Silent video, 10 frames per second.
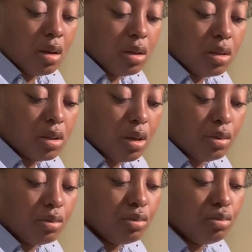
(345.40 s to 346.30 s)

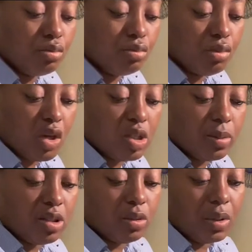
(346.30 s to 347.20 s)
so
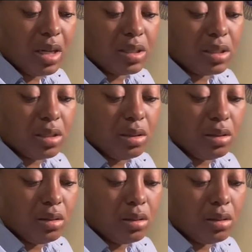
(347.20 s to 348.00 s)
especially when i see